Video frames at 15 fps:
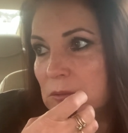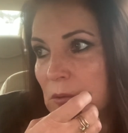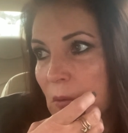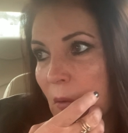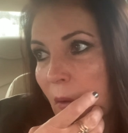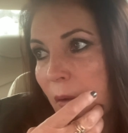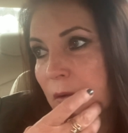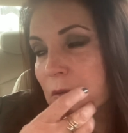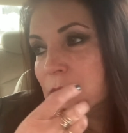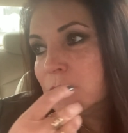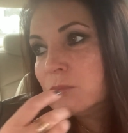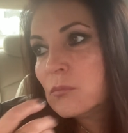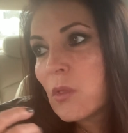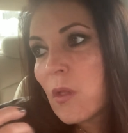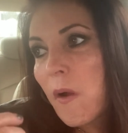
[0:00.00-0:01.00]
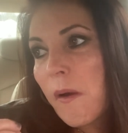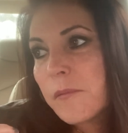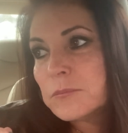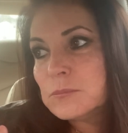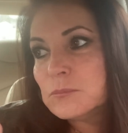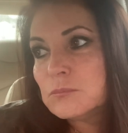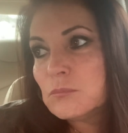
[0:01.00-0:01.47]

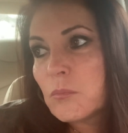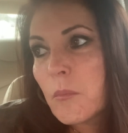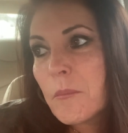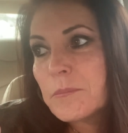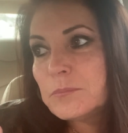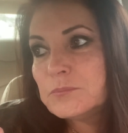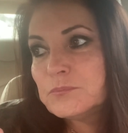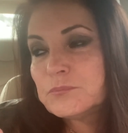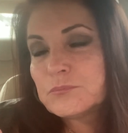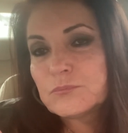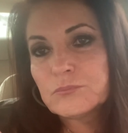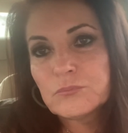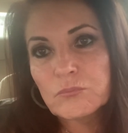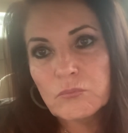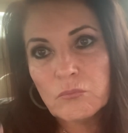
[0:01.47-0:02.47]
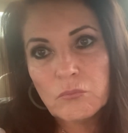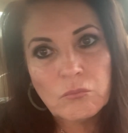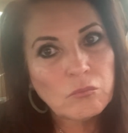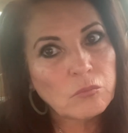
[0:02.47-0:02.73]
[no speech]